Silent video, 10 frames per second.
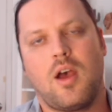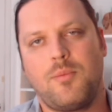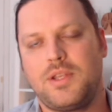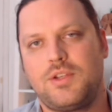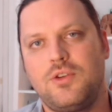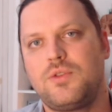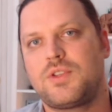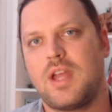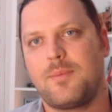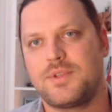be two
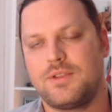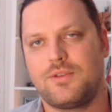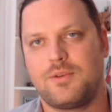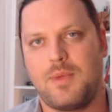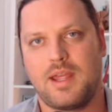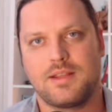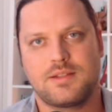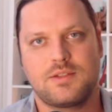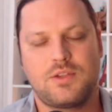steps in their demands,